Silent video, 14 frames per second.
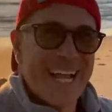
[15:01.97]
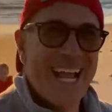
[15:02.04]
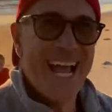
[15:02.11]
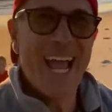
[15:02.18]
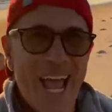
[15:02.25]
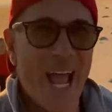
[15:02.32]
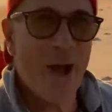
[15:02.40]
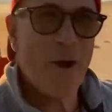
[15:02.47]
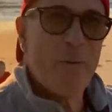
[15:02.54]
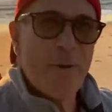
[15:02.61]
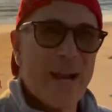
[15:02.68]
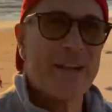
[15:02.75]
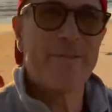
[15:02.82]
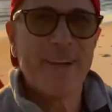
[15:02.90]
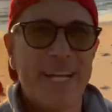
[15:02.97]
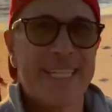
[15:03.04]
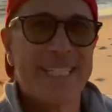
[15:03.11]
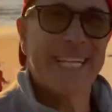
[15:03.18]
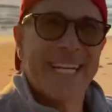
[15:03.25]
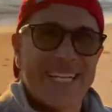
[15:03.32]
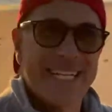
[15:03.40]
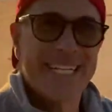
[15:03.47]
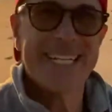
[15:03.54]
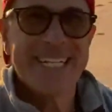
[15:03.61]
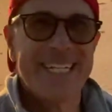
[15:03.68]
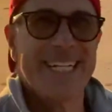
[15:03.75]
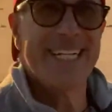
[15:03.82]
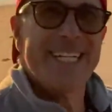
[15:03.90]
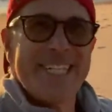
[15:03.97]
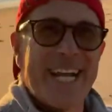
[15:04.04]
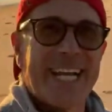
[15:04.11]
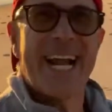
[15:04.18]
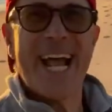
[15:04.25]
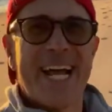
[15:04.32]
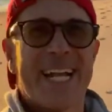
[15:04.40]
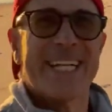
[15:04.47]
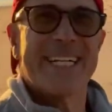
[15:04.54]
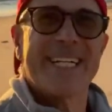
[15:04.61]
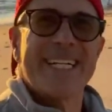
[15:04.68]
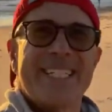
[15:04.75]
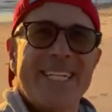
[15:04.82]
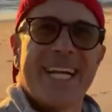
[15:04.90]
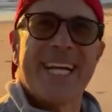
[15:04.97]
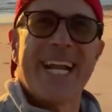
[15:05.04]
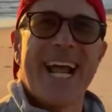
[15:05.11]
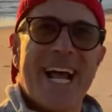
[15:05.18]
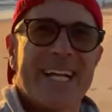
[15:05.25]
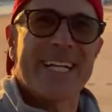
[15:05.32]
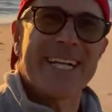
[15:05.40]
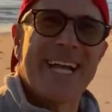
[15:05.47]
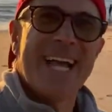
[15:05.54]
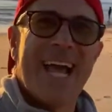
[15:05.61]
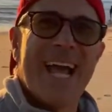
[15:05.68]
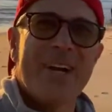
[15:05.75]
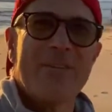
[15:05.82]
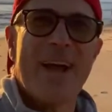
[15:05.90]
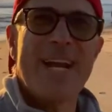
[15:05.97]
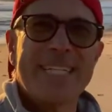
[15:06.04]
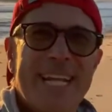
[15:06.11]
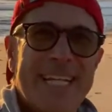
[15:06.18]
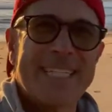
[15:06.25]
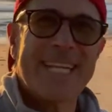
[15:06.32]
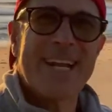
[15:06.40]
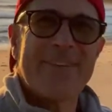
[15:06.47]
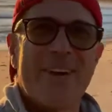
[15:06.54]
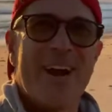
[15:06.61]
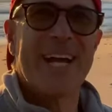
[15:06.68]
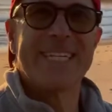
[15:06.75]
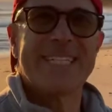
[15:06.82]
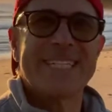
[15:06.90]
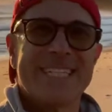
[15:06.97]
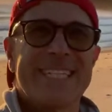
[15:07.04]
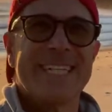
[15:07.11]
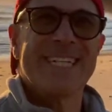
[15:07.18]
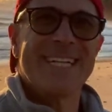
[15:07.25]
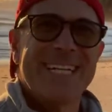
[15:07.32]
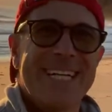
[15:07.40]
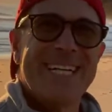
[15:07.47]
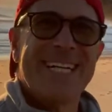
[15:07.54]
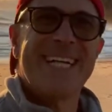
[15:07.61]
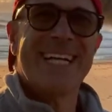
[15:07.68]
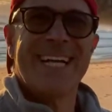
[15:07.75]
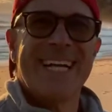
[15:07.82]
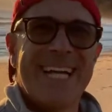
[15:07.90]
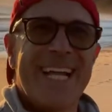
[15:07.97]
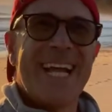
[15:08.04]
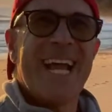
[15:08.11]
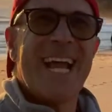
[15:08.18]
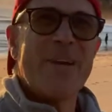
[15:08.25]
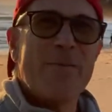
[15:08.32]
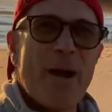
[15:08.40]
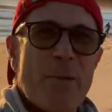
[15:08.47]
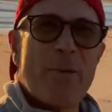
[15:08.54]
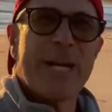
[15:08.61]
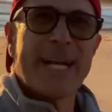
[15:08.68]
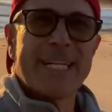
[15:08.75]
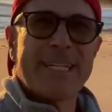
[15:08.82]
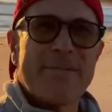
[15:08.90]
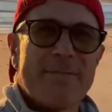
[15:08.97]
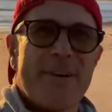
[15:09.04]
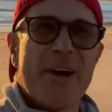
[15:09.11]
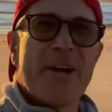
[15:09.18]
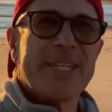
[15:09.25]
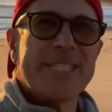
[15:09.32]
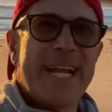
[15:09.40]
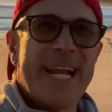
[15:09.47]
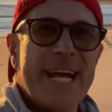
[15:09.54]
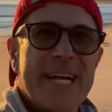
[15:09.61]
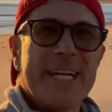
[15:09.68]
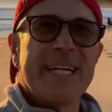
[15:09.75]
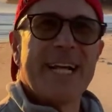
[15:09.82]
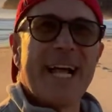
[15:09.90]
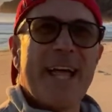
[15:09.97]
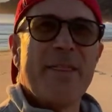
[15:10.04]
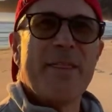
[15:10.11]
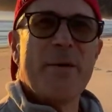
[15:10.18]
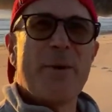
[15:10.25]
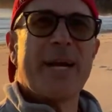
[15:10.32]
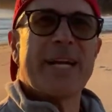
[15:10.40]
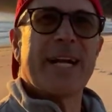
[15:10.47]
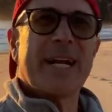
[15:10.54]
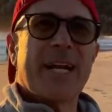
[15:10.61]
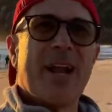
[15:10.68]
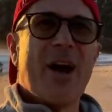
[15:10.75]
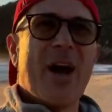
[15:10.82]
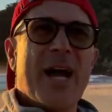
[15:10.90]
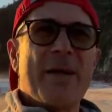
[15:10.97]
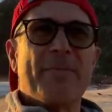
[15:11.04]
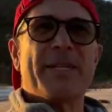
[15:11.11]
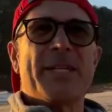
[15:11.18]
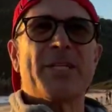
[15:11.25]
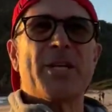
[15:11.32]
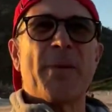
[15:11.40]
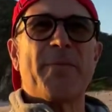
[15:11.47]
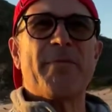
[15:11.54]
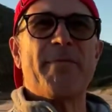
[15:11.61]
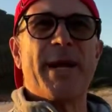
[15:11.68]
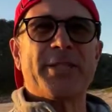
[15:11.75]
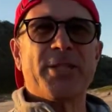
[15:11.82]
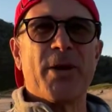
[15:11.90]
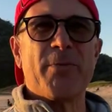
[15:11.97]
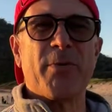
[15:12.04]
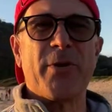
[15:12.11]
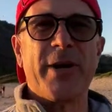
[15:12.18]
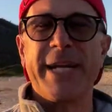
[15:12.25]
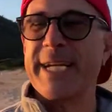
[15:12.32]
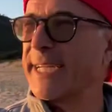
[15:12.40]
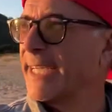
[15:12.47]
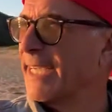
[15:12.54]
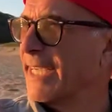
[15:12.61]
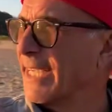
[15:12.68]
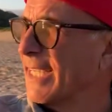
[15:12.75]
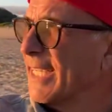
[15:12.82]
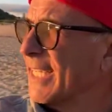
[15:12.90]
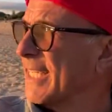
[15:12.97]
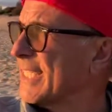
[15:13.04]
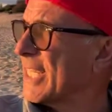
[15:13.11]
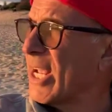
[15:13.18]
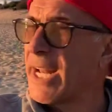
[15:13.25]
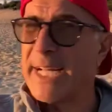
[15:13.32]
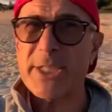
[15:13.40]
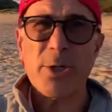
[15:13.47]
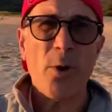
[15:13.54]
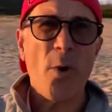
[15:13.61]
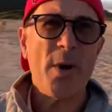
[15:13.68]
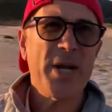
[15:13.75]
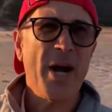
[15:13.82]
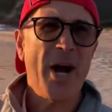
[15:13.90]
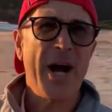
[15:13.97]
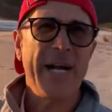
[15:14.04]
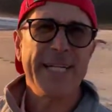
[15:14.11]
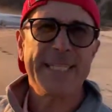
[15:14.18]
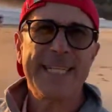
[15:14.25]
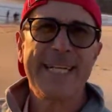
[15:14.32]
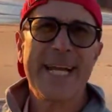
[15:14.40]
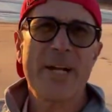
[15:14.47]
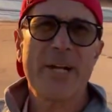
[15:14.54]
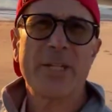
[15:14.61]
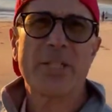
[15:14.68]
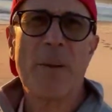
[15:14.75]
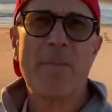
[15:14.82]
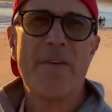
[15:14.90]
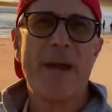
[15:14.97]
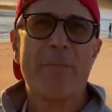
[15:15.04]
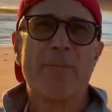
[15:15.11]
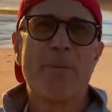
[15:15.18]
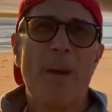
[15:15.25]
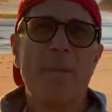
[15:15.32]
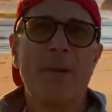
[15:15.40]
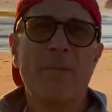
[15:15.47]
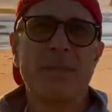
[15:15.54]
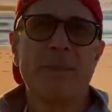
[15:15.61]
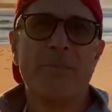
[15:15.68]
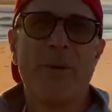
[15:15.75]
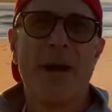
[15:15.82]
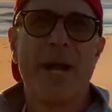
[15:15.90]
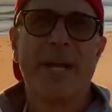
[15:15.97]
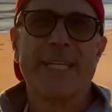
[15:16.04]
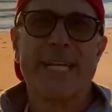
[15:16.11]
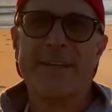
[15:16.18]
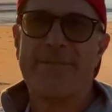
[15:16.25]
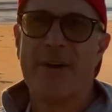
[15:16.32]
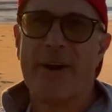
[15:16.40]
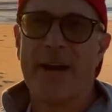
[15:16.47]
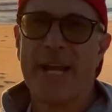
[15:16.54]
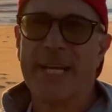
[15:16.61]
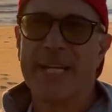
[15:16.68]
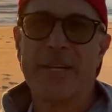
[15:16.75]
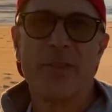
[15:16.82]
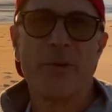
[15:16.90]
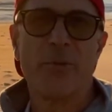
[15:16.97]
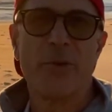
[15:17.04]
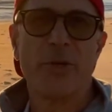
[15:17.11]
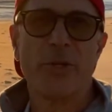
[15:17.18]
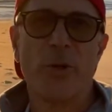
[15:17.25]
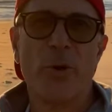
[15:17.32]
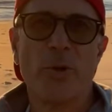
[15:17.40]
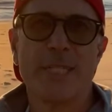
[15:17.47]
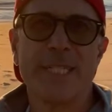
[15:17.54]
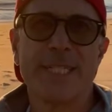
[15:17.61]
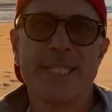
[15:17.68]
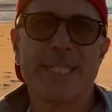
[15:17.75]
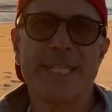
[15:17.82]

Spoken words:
How wonderful is it? Check it out. Check it out. How great is that sunrise? Anyway, we're going to get some photos now, and then we're going to climb to the top of Mount Tomaree. So let's organise to get on top of our problems by identifying the root causes